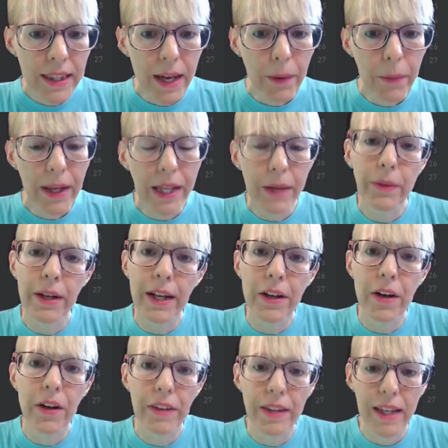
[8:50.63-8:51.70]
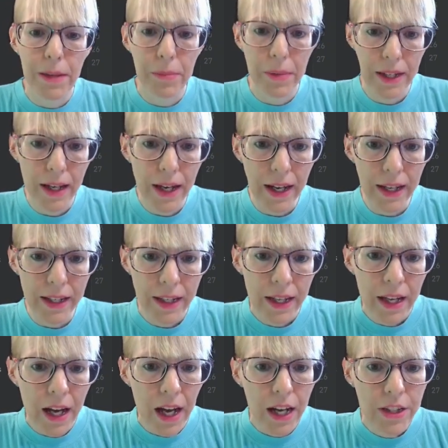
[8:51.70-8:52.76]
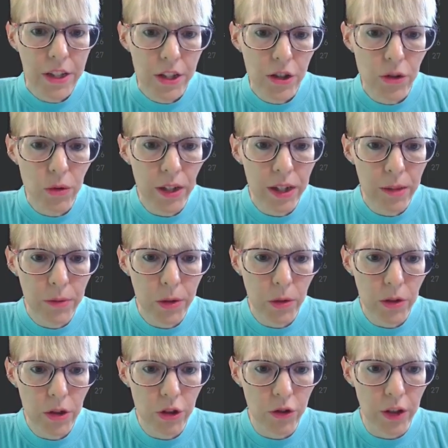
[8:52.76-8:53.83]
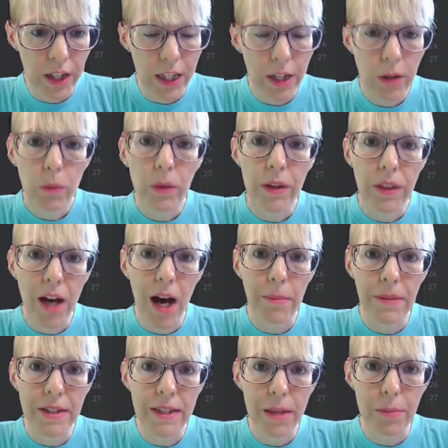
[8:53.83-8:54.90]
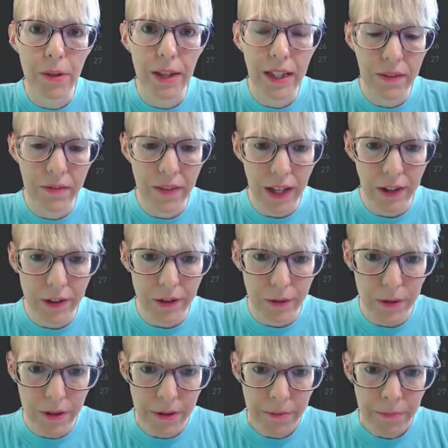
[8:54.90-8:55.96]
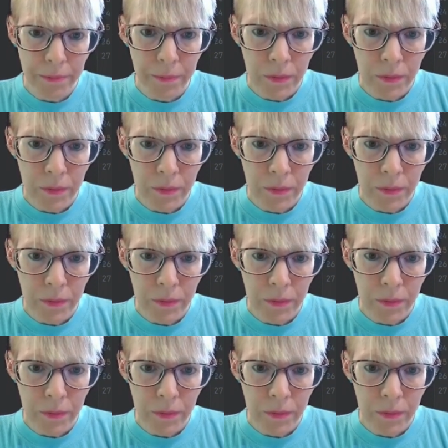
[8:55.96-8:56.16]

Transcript: That way, when I call the API, I just join them to a string with comma-separated values.